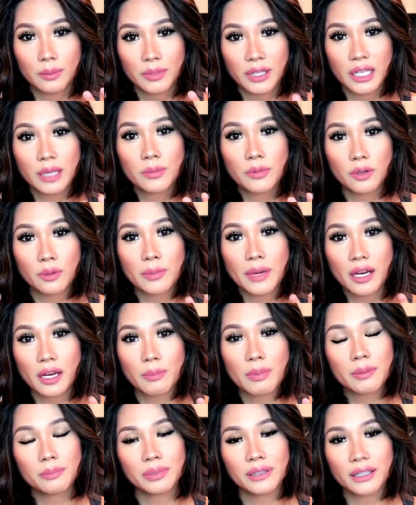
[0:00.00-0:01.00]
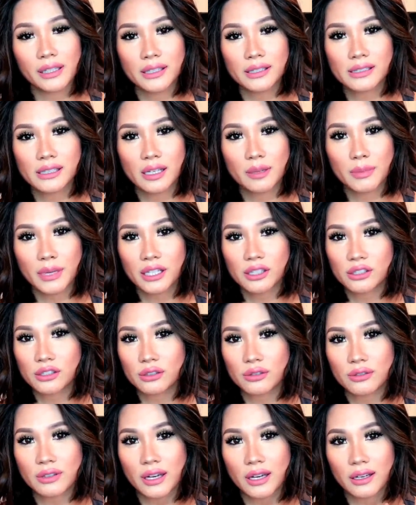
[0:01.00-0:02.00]
keep your makeup in place and make
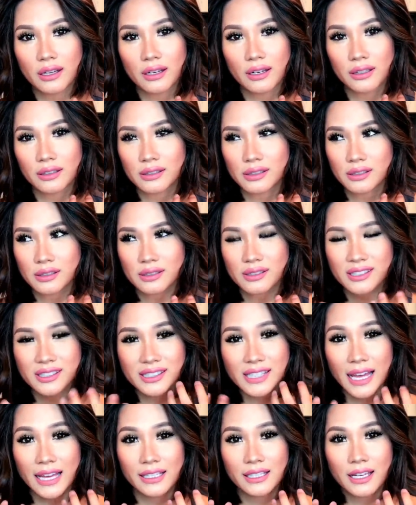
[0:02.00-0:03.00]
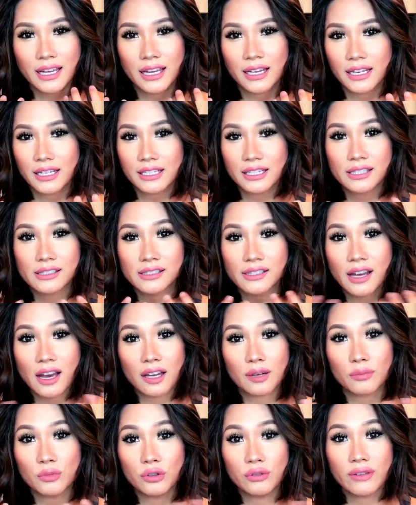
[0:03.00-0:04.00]
sure that it's set and it does
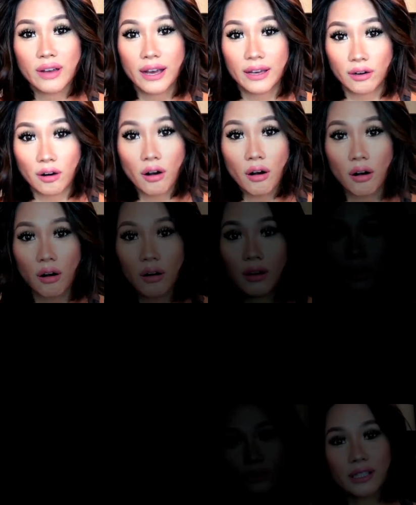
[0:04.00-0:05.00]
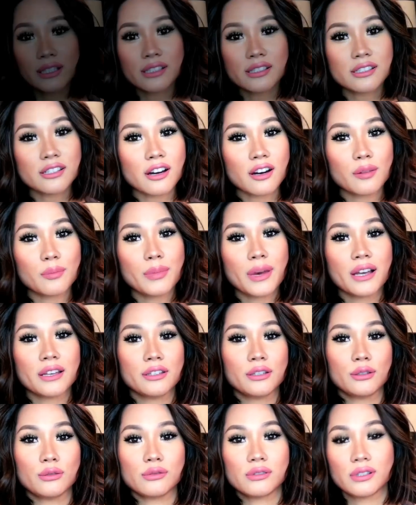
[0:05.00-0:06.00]
not move at all. So let's start by
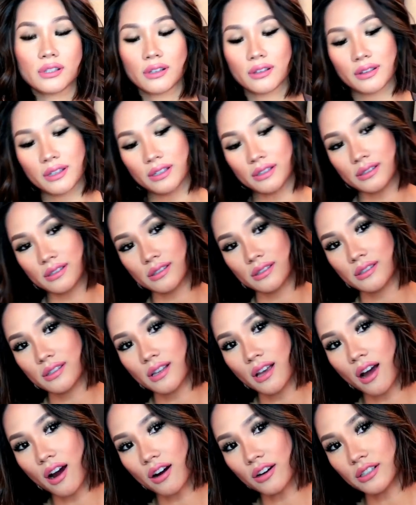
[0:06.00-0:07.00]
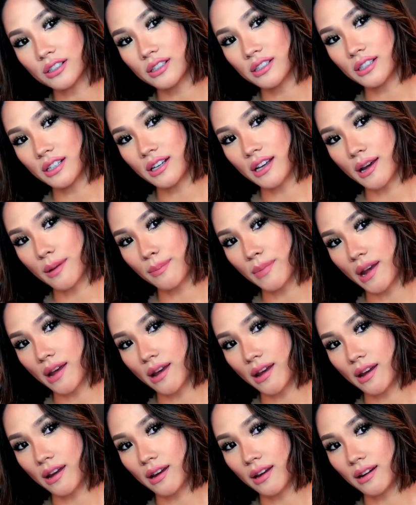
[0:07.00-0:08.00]
using this
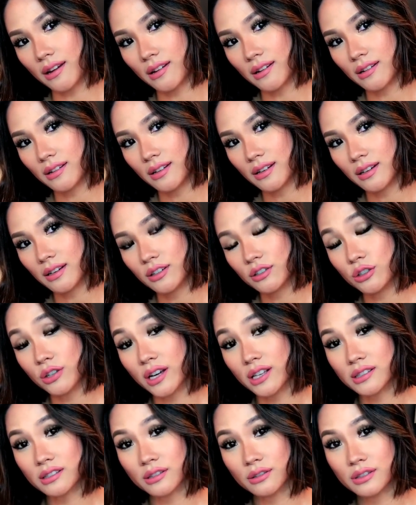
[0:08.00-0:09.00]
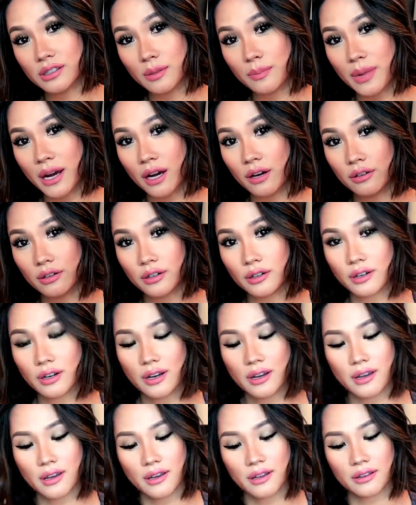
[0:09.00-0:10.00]
RCMA translucent powder.
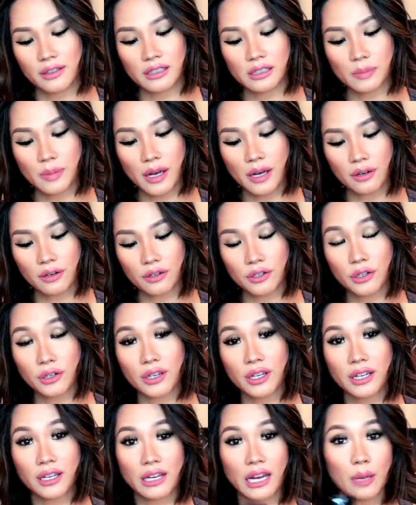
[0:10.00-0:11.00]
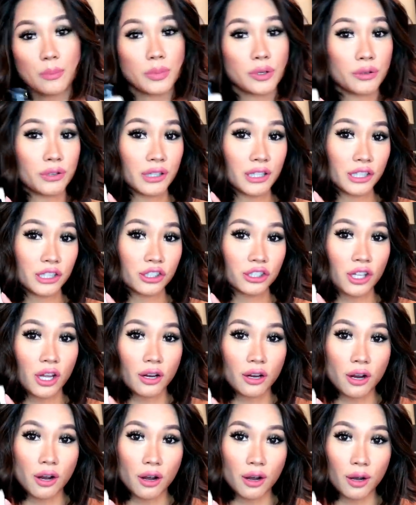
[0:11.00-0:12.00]
This powder you can get at
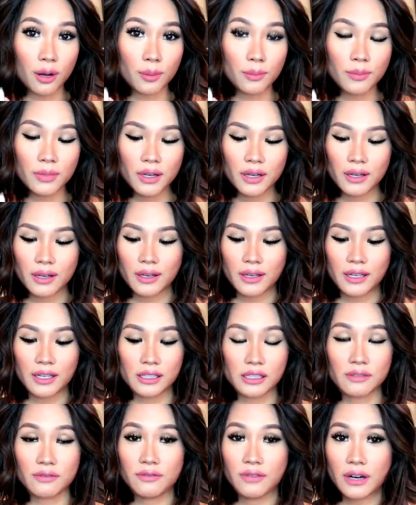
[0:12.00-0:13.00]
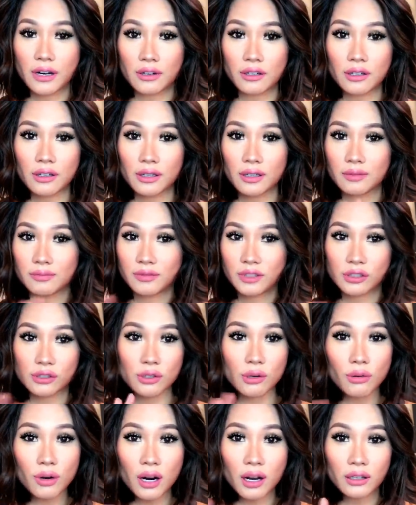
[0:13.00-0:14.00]
beautylish.com. It's there's
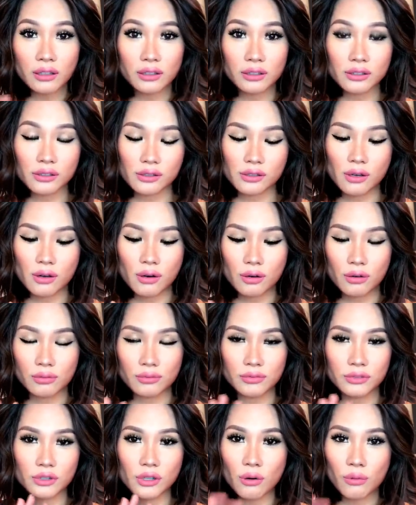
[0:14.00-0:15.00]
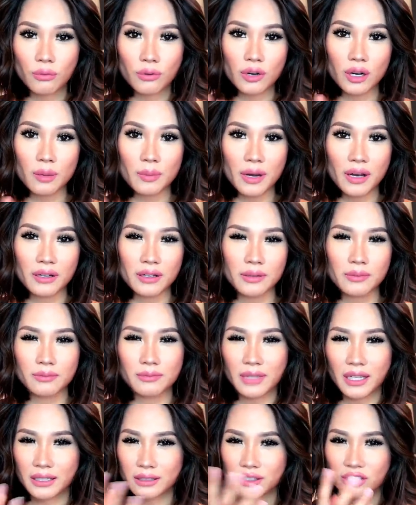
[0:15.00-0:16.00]
no color, so don't worry about
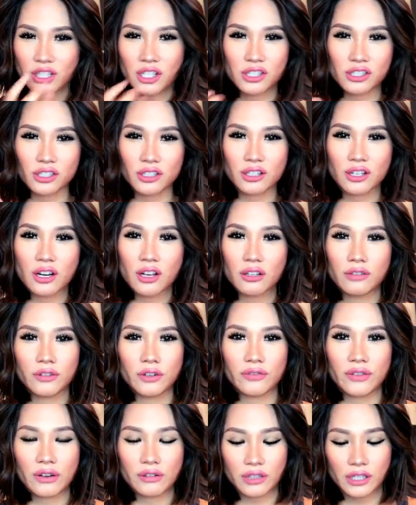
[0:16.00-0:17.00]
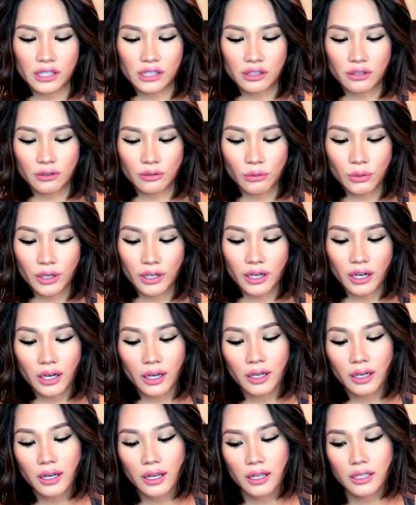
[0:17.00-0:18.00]
it like changing the color of your foundation or
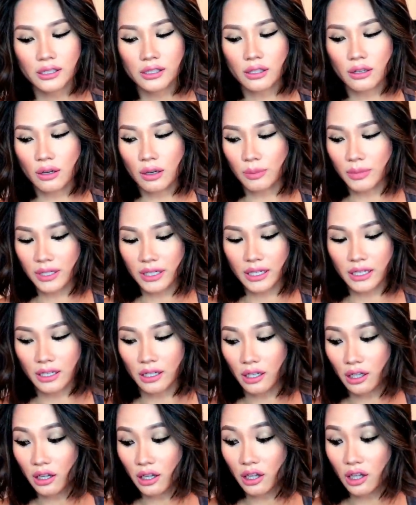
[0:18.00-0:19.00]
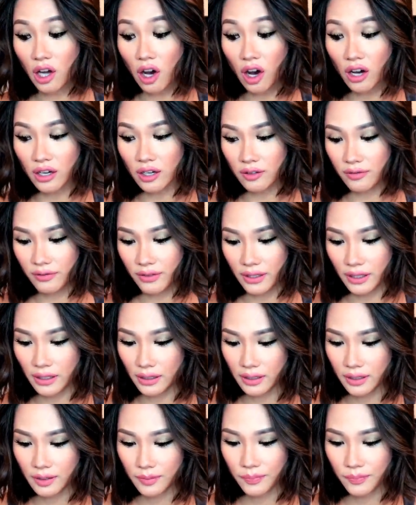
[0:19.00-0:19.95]
whatnot. So I'm gonna get a lot of it